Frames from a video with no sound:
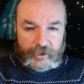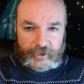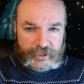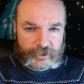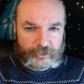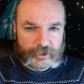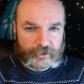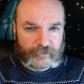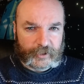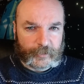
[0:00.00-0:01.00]
This is also
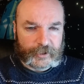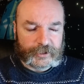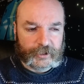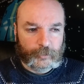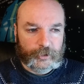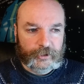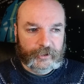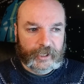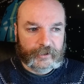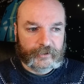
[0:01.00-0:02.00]
around about the time when you
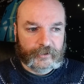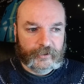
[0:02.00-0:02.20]
get